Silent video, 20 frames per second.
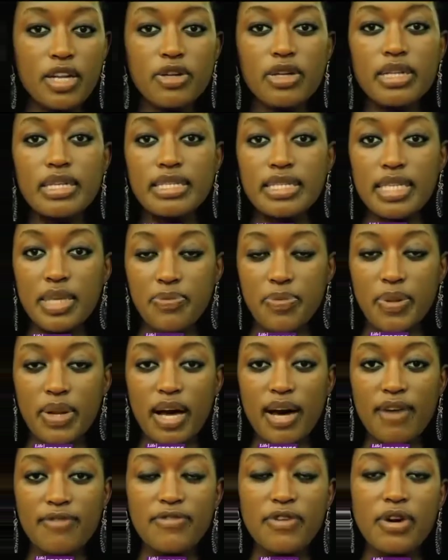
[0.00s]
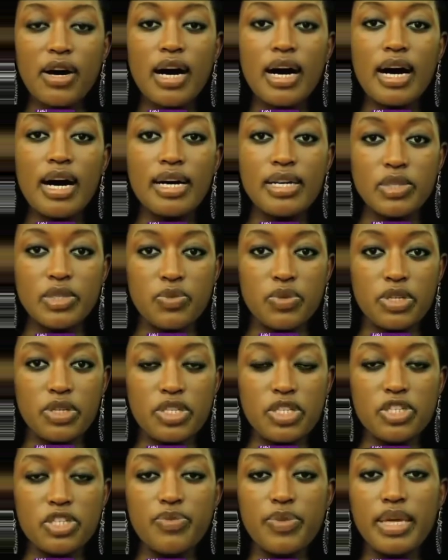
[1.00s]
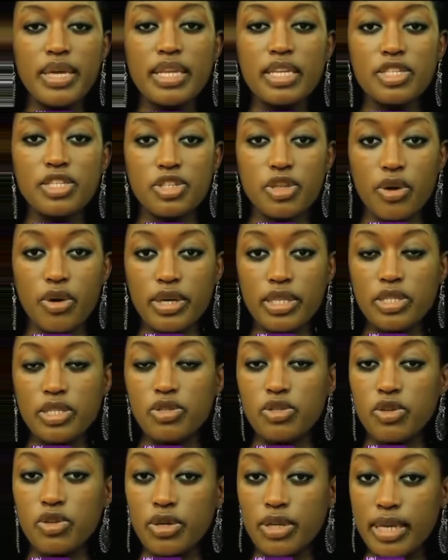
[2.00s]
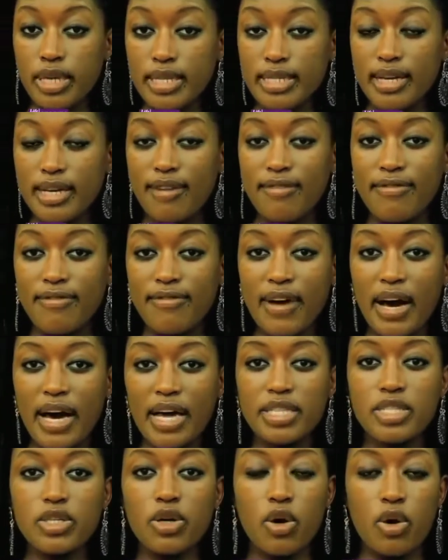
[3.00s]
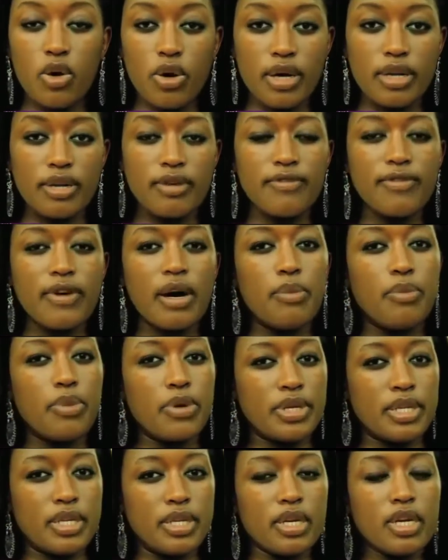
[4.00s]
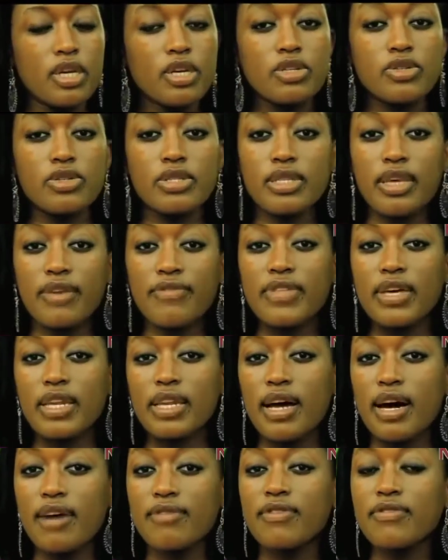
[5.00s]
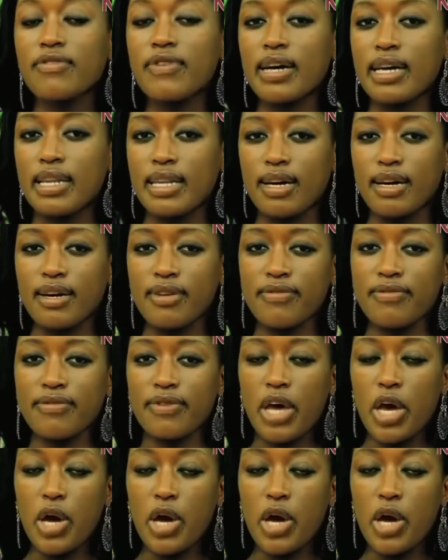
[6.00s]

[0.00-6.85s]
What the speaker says: on a deep love for her husband, she made a choice to donate a vital organ of her body to save the love of her life.